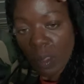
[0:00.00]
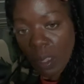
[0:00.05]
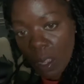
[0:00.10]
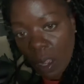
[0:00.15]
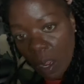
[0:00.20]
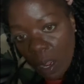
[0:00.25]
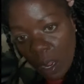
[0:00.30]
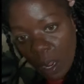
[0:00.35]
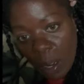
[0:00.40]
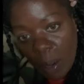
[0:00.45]

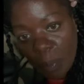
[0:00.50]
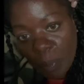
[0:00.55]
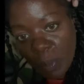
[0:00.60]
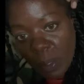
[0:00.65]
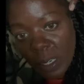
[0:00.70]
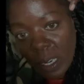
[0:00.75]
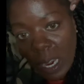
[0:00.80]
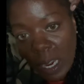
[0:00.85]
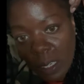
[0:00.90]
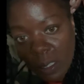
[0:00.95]
The
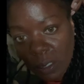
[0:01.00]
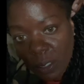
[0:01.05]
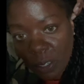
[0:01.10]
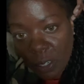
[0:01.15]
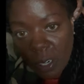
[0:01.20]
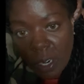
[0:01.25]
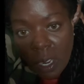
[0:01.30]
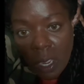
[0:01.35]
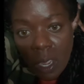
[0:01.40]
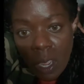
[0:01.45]

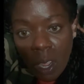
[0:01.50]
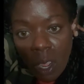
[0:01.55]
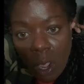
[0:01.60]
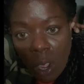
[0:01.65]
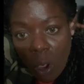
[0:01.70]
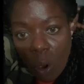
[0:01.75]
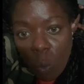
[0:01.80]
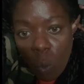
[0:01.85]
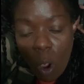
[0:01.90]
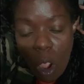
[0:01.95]
doctor
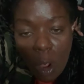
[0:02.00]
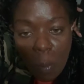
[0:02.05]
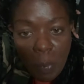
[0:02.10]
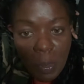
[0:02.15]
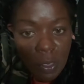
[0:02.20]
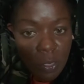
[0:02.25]
walked me